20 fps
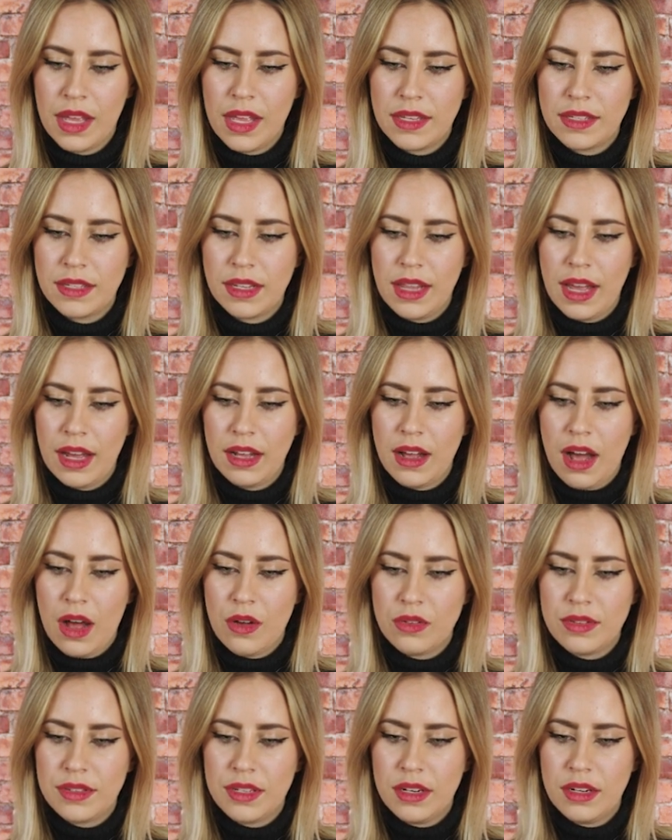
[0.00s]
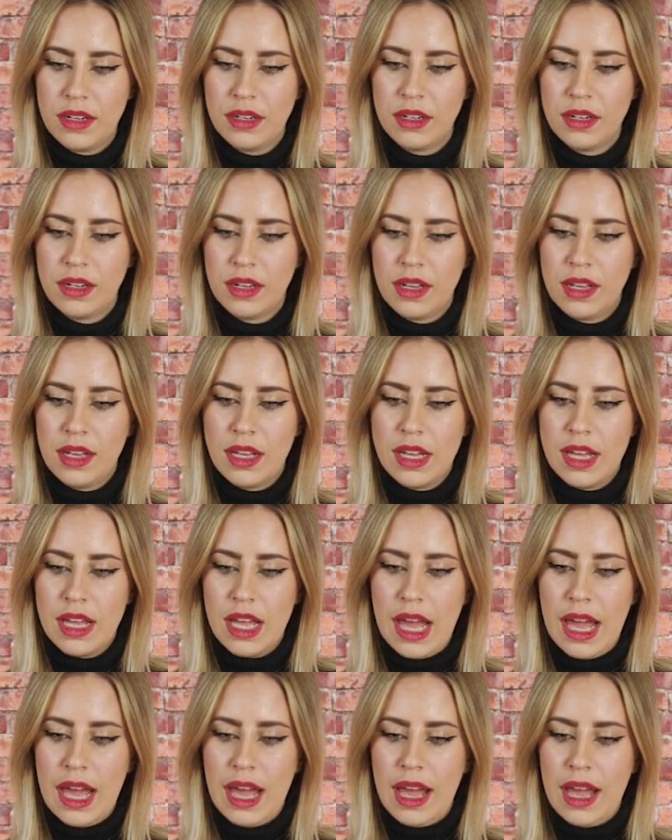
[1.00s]
Select counter.
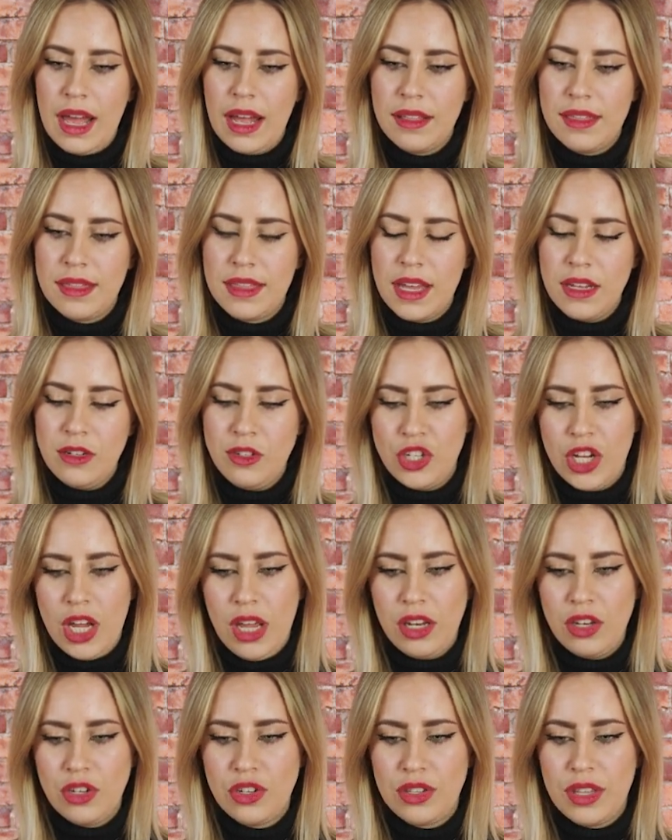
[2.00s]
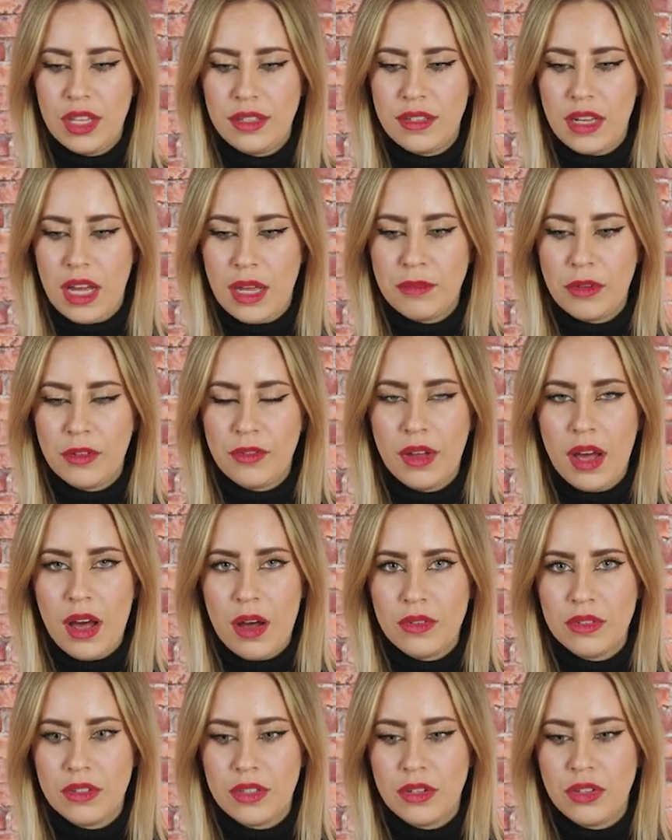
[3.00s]
And then change the type of the
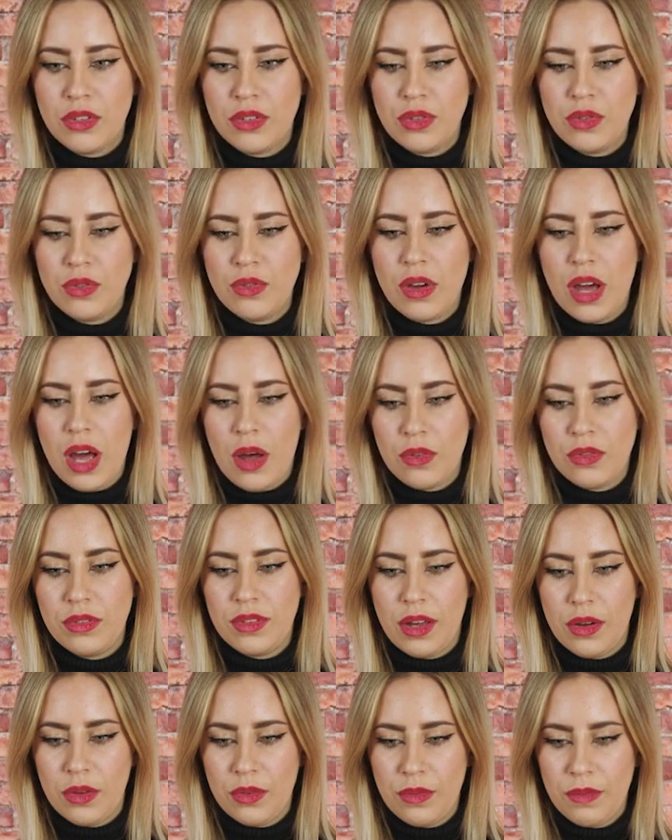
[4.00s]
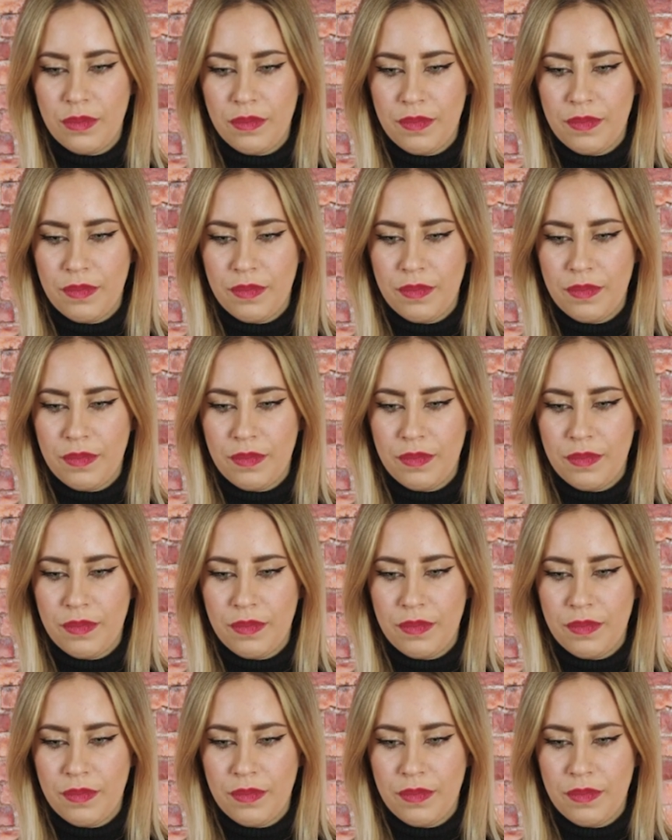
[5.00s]
counter to countdown.